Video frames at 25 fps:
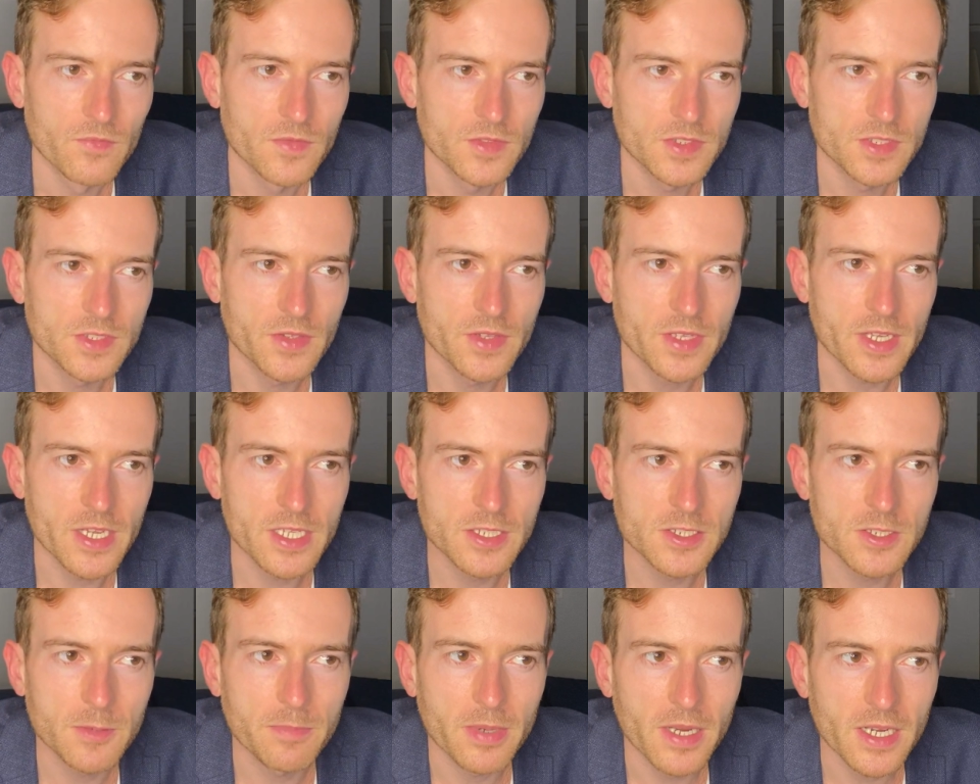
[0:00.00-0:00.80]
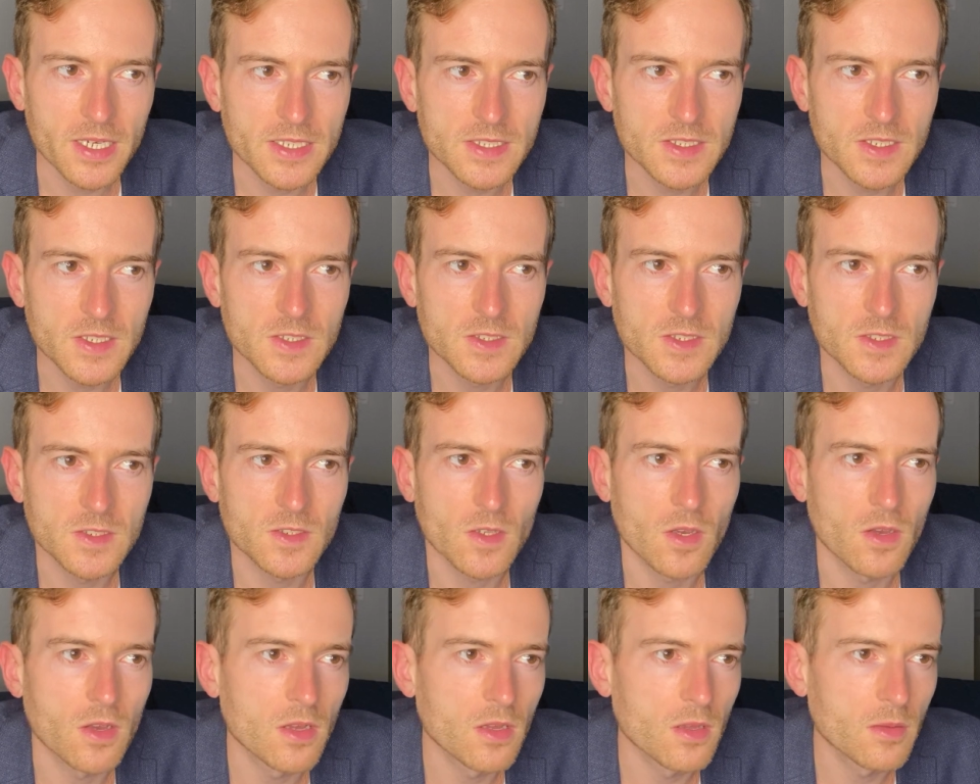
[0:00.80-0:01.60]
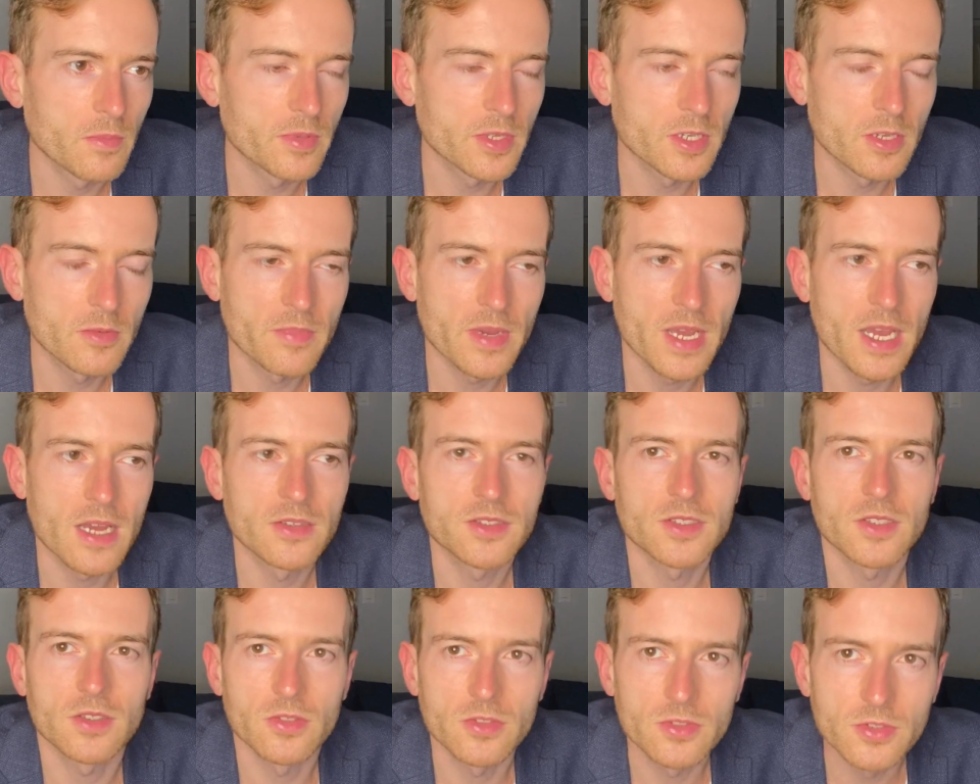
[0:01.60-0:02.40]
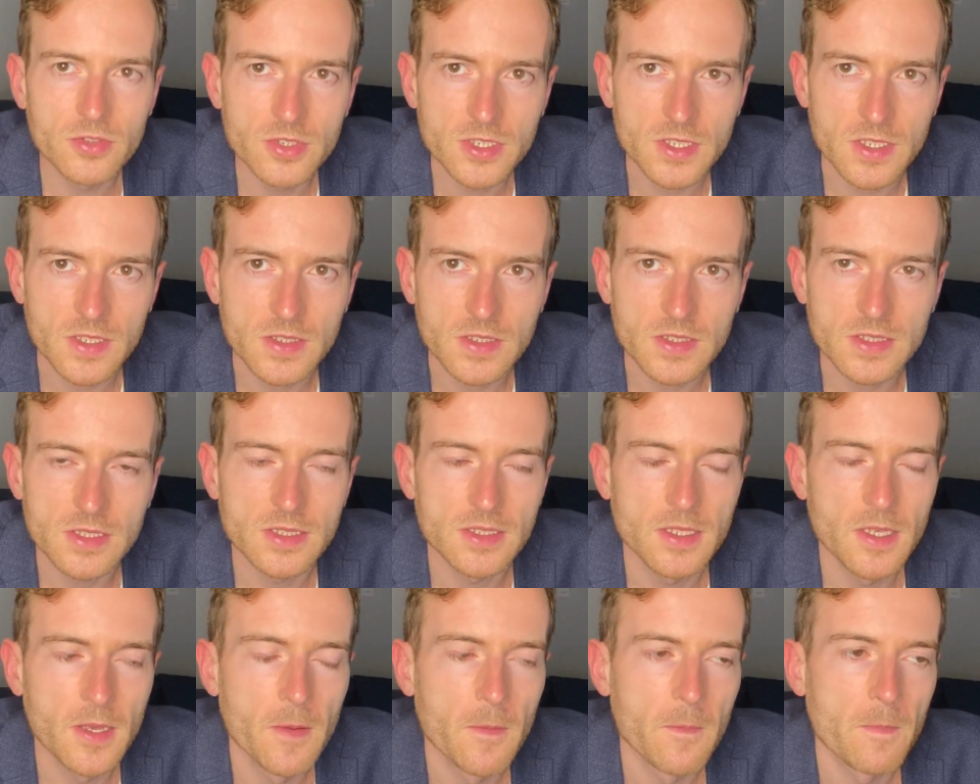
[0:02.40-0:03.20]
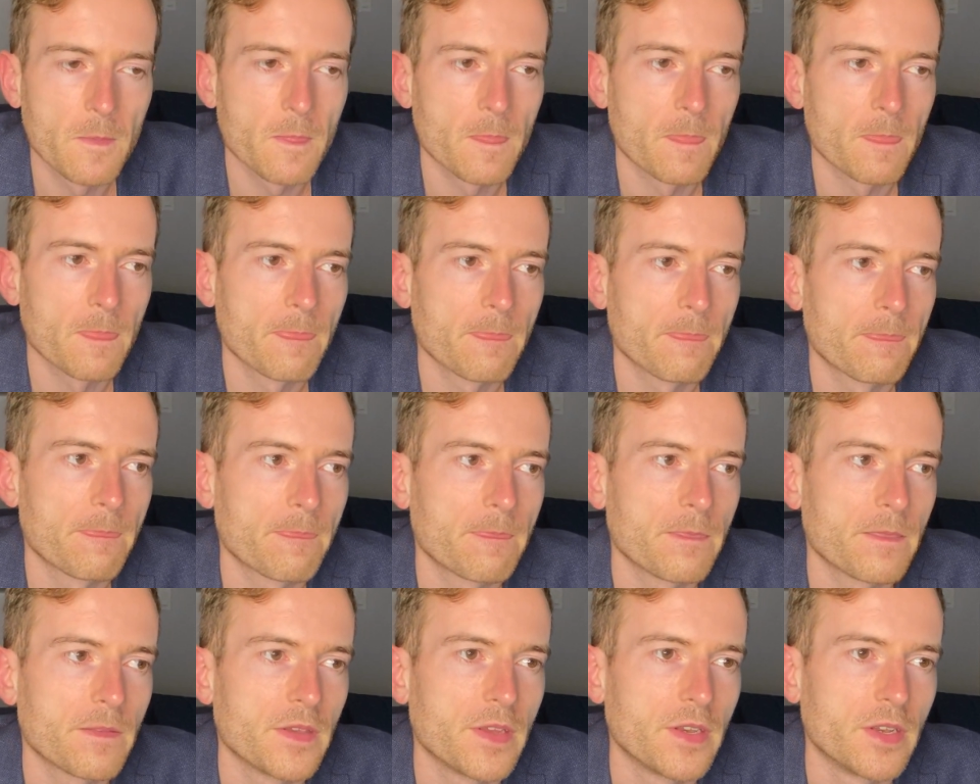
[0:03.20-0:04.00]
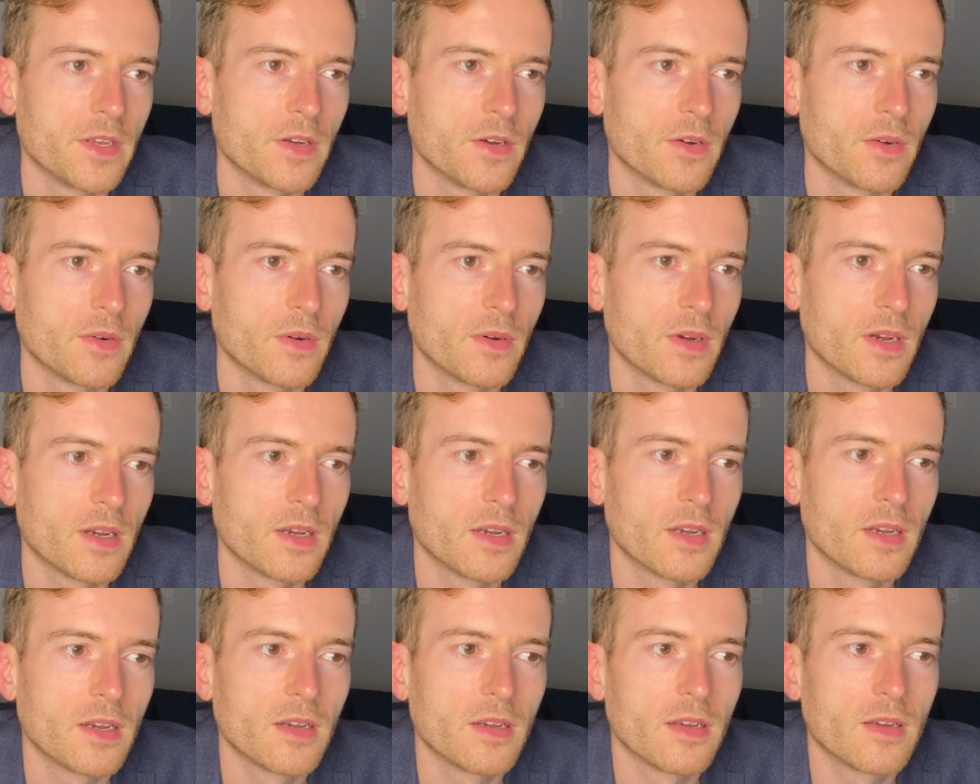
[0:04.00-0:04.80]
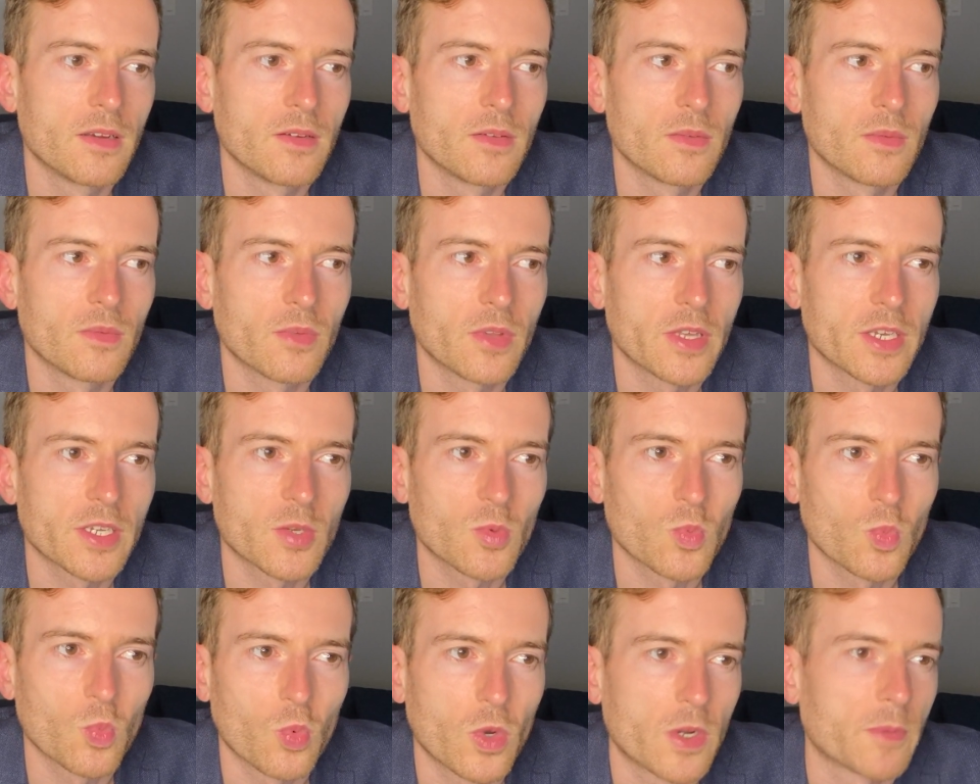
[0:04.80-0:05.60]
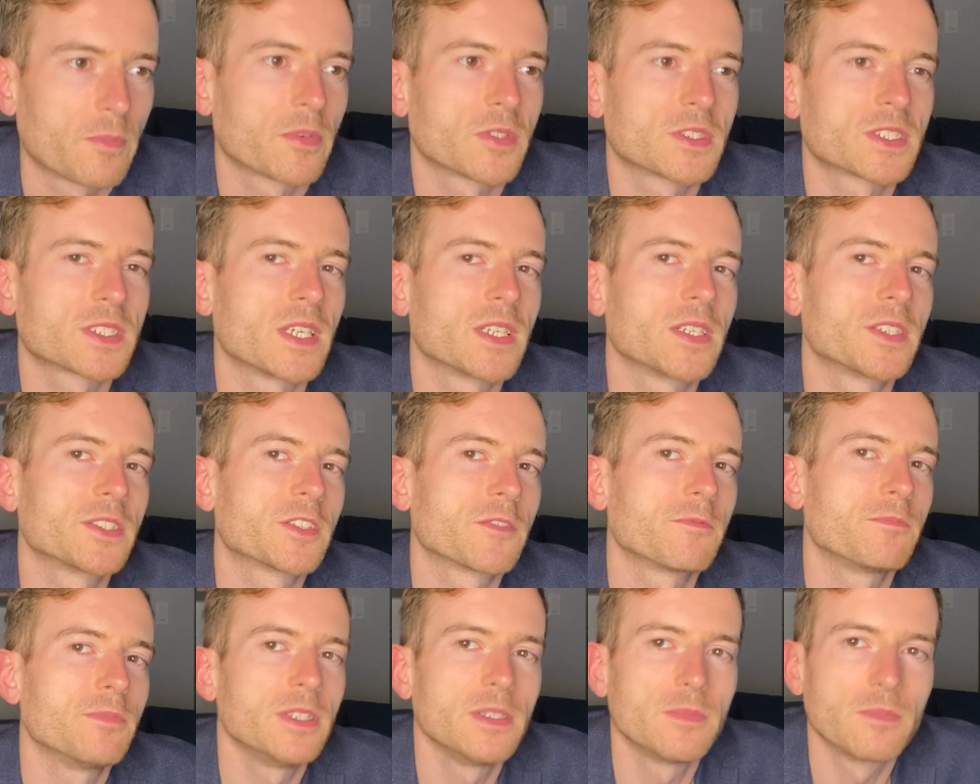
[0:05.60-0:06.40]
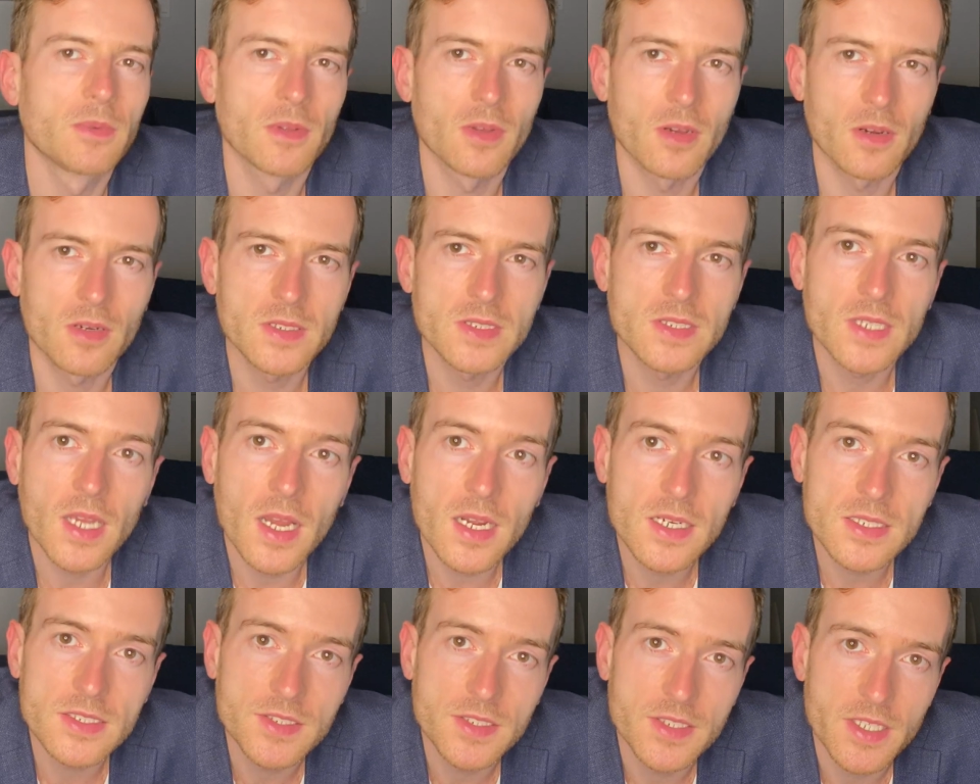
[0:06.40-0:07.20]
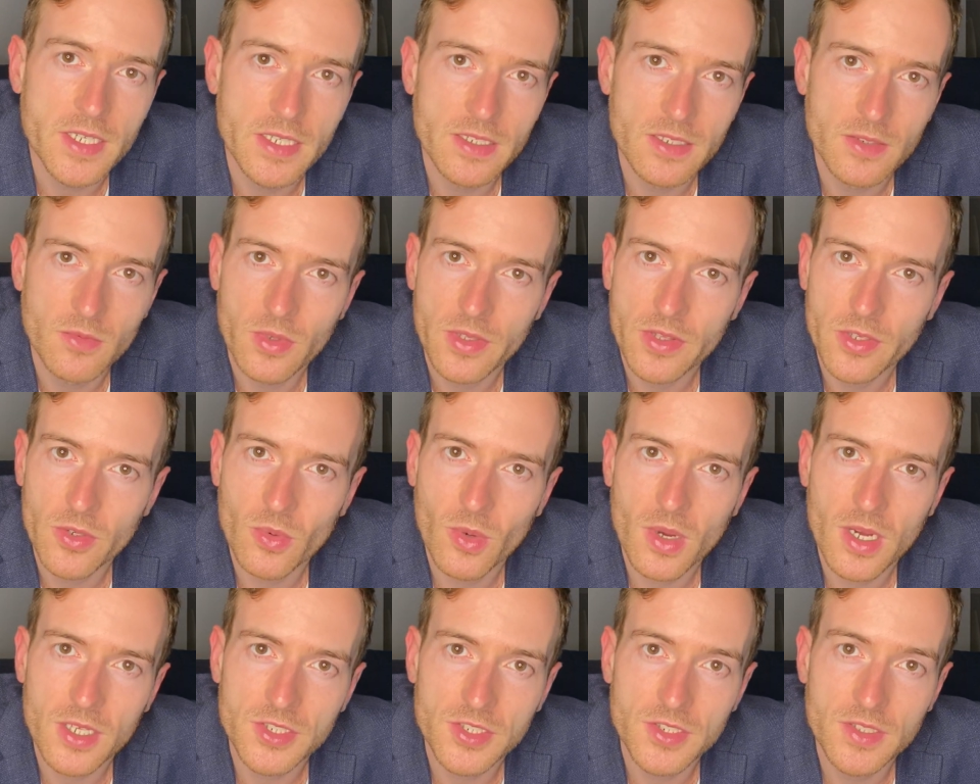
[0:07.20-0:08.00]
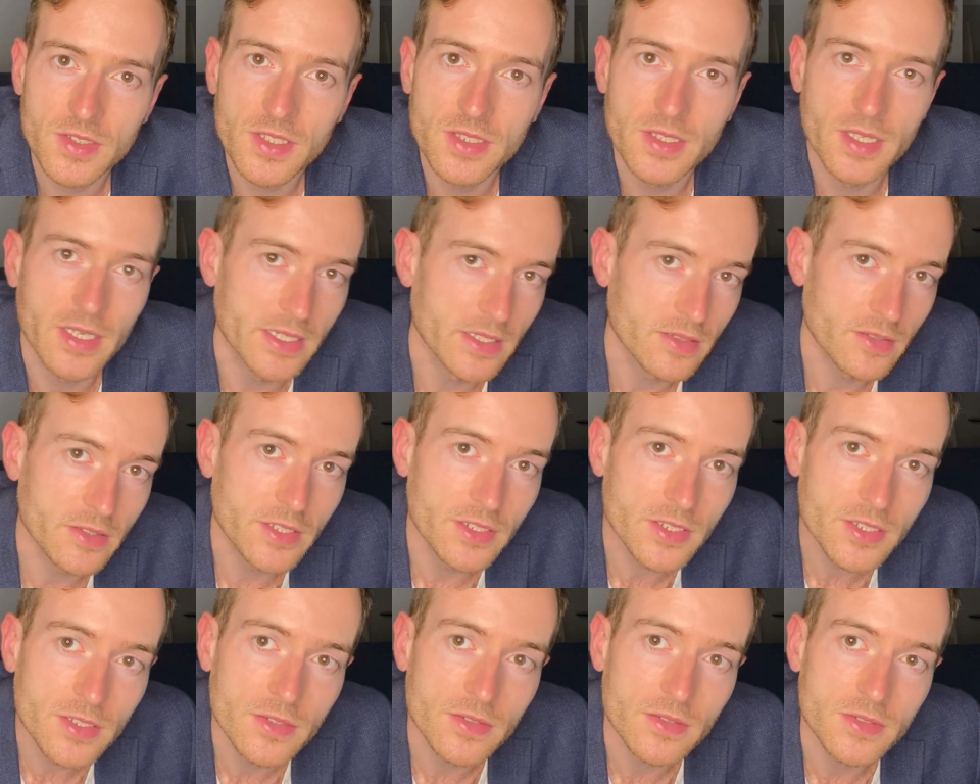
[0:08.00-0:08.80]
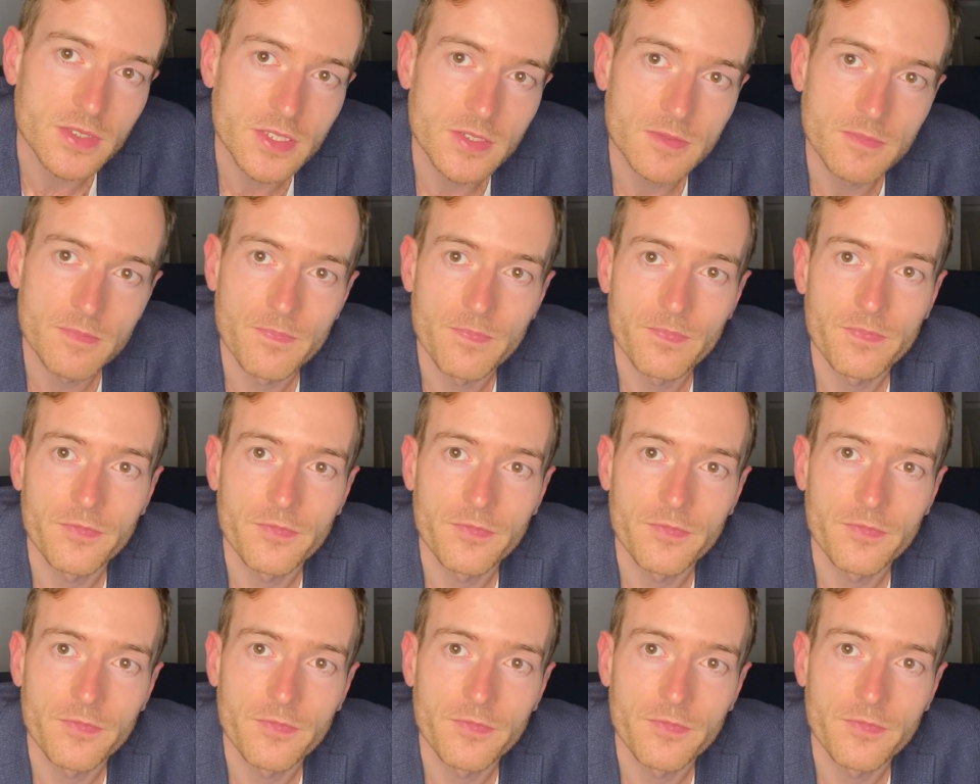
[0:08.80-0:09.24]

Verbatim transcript: So the age of Pisces has all been about delusions you know, uh, like what percentage of people are intoxicated when they're watching the nightly news?